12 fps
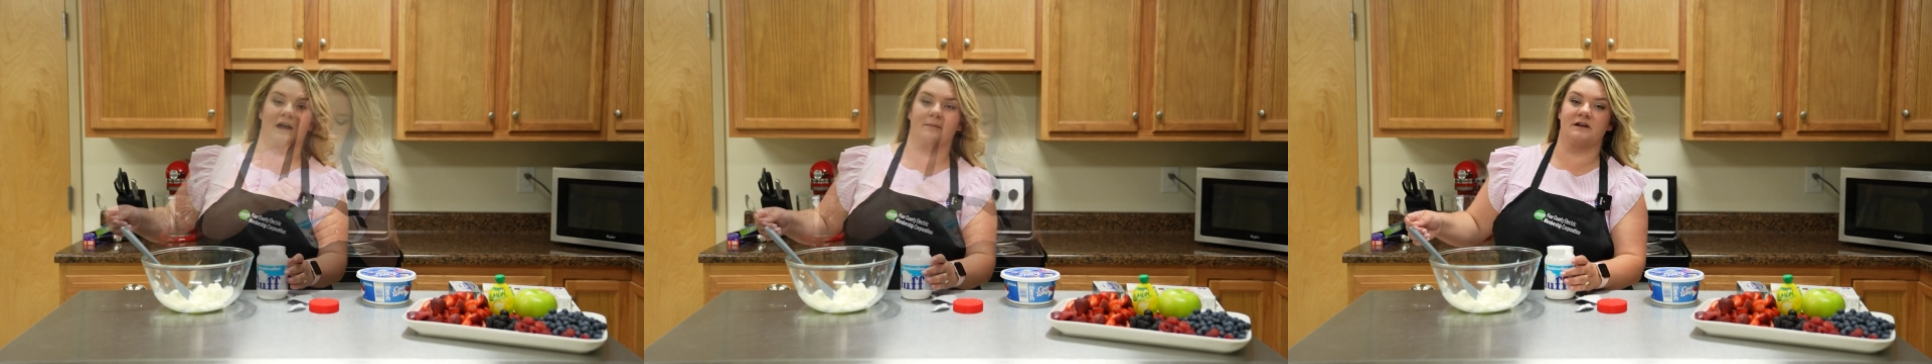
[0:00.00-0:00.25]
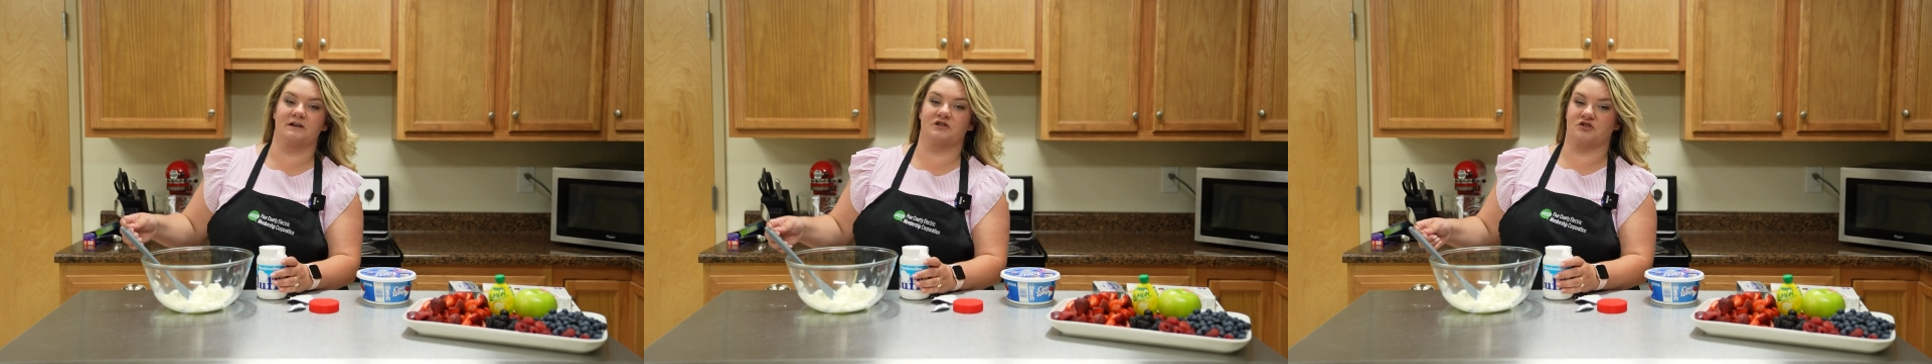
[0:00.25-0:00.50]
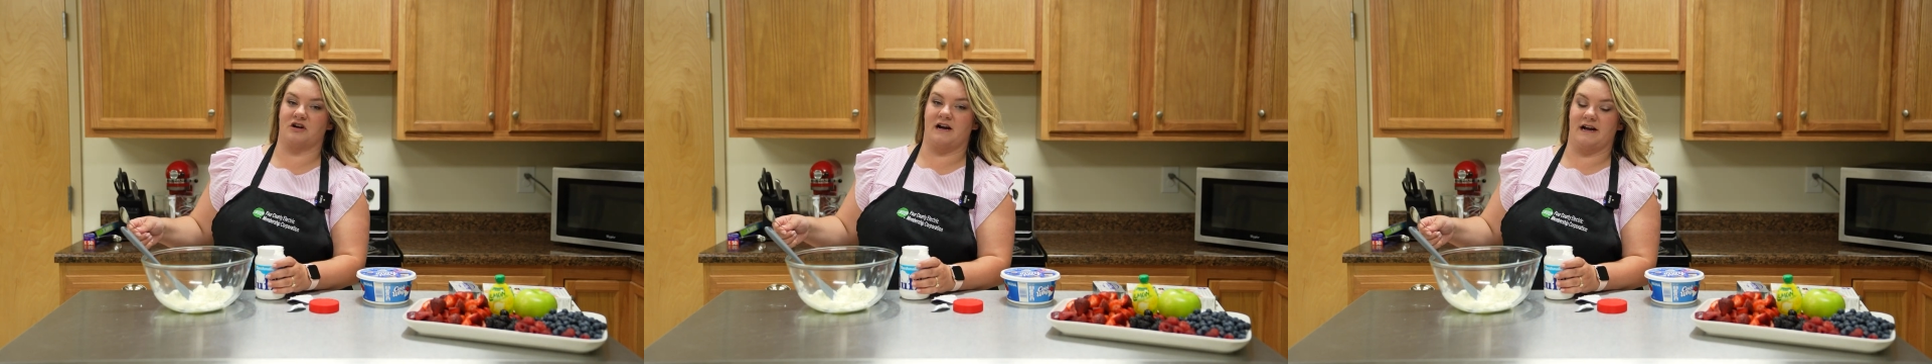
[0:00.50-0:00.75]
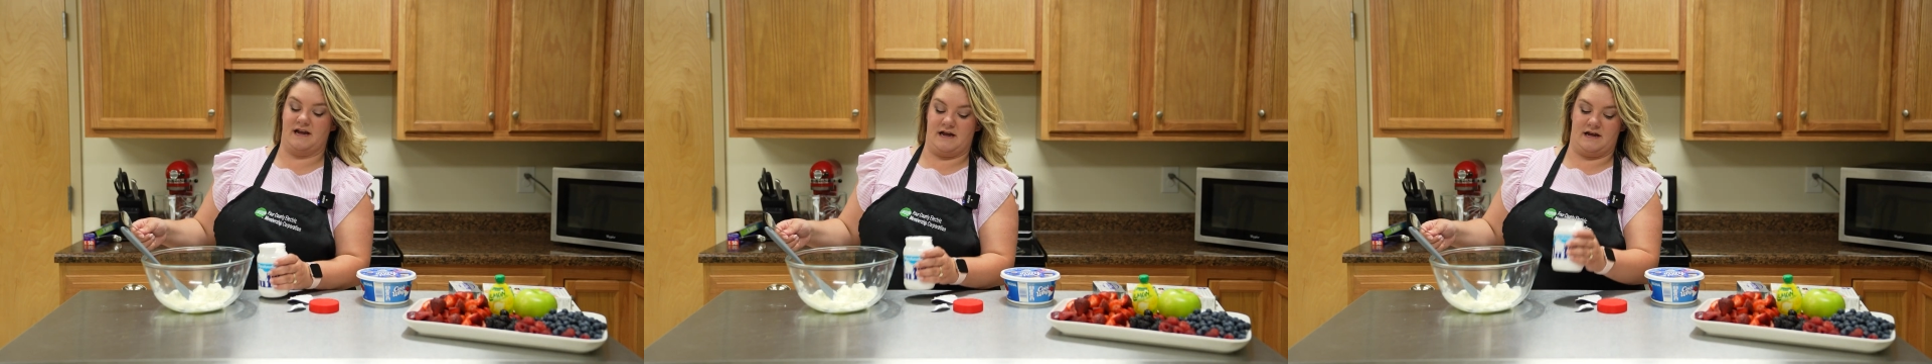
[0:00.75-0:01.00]
I'm gonna
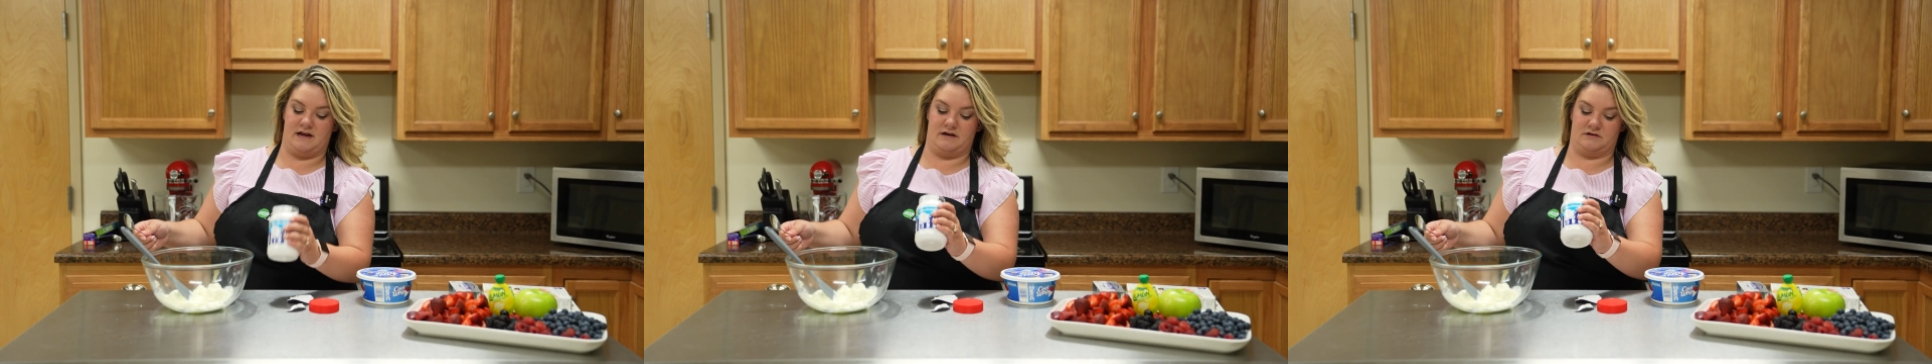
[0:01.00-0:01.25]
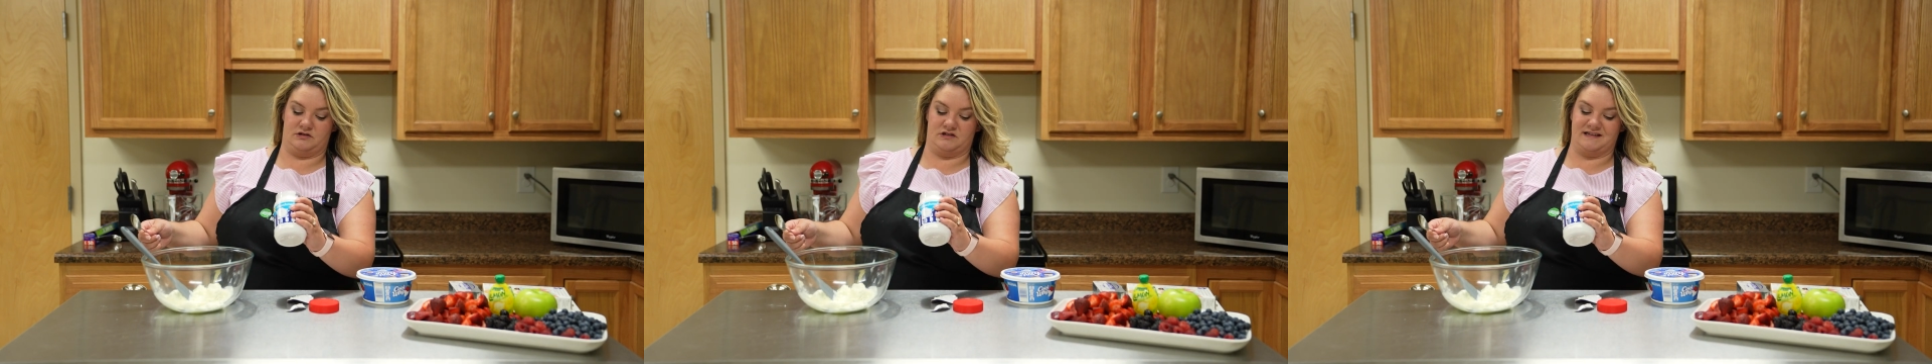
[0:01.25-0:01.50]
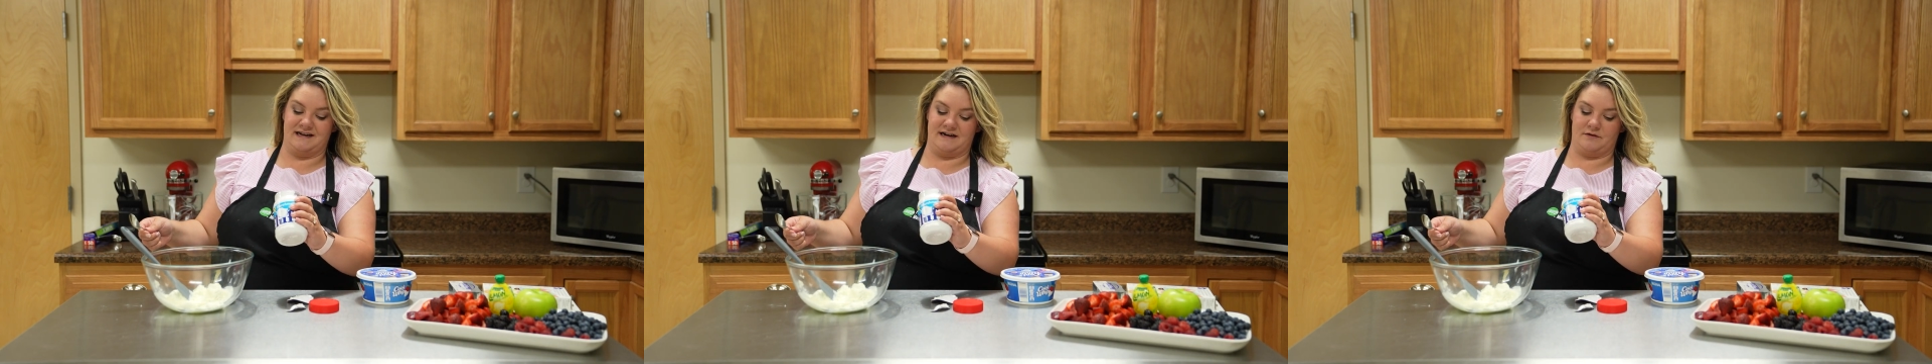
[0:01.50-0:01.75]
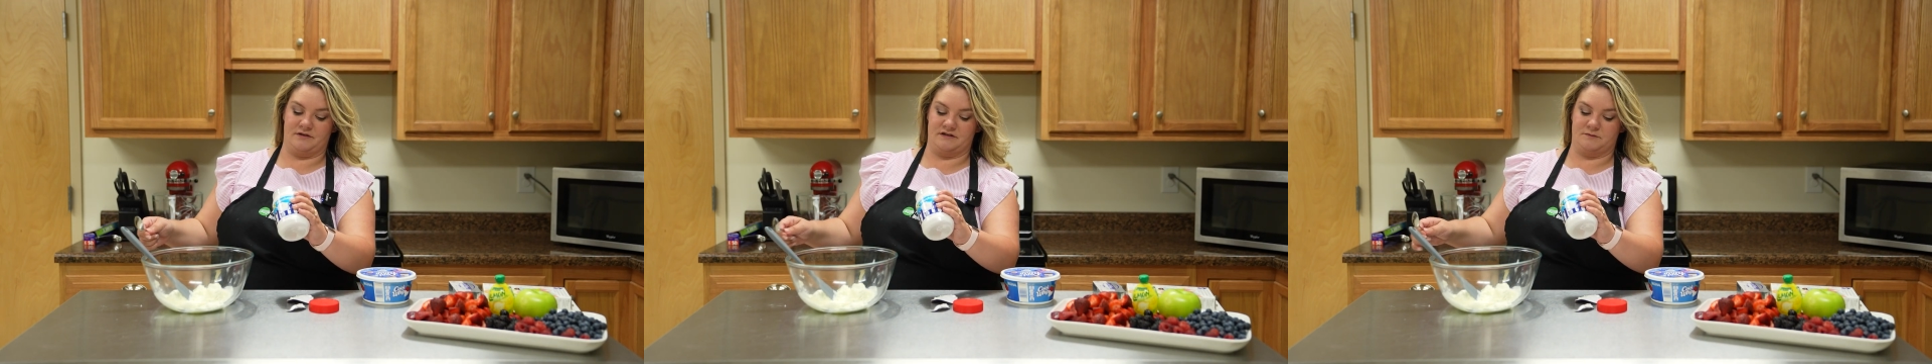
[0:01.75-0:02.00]
try and just get it
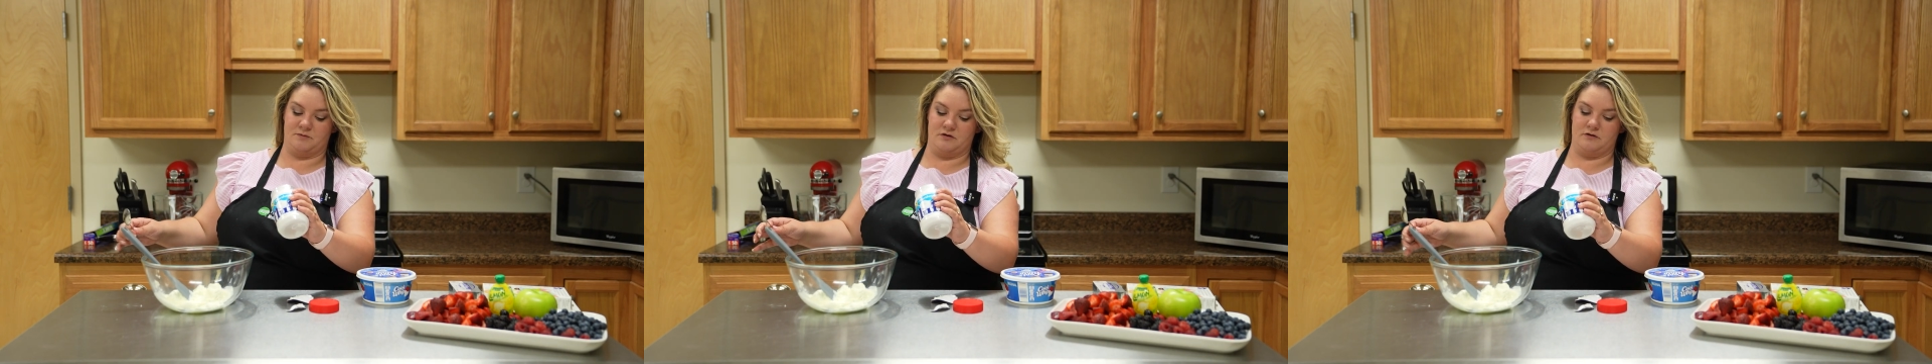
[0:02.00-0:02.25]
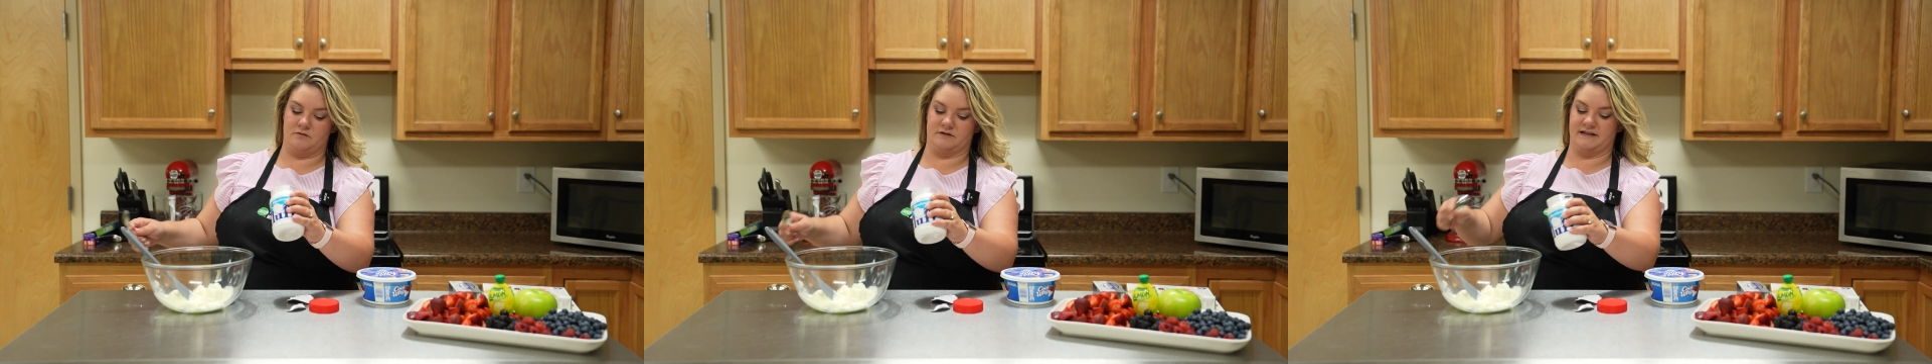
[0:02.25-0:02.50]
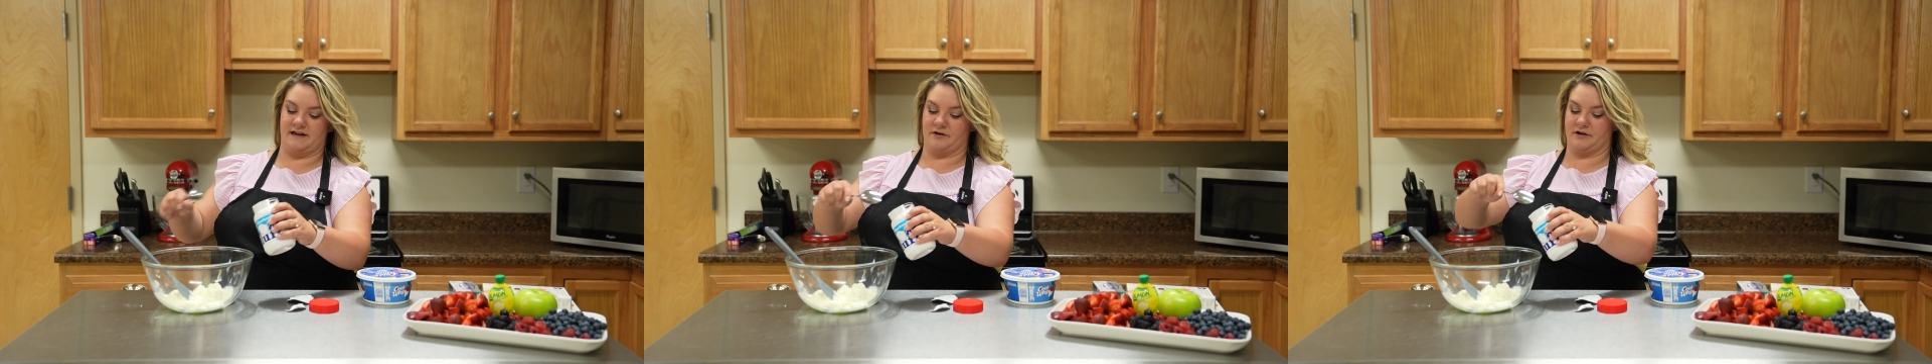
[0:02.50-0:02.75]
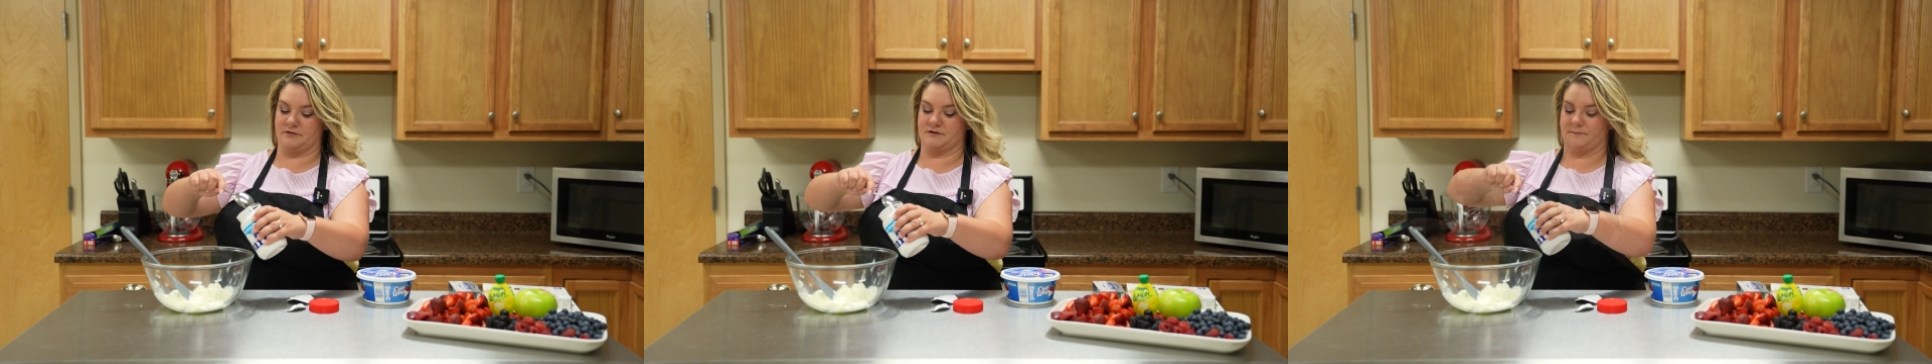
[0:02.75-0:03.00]
out with a spoon. We'll see how
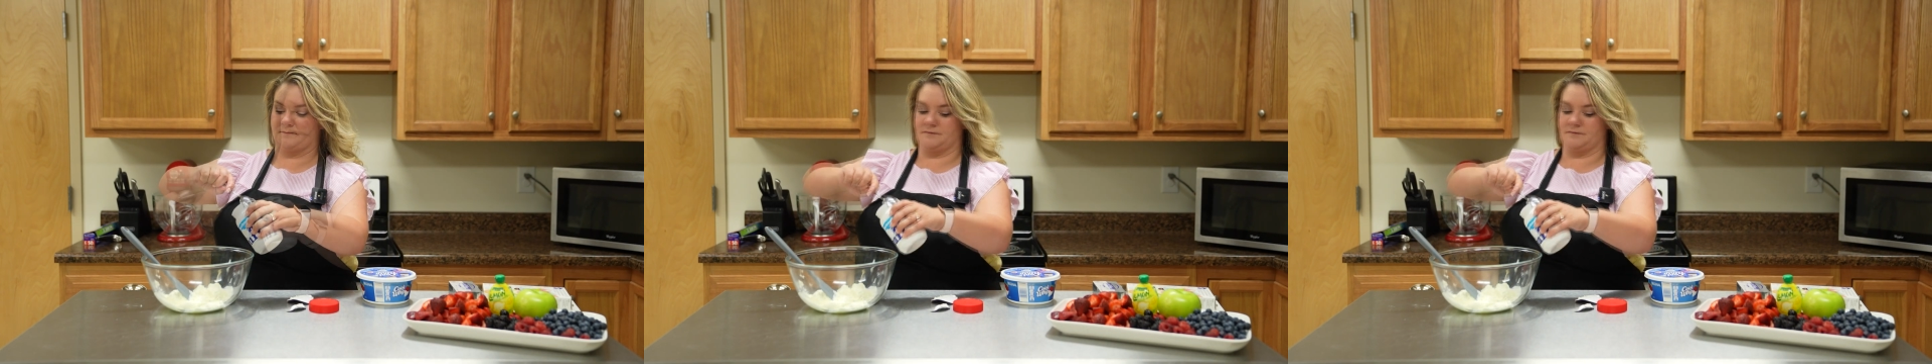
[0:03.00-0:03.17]
it goes.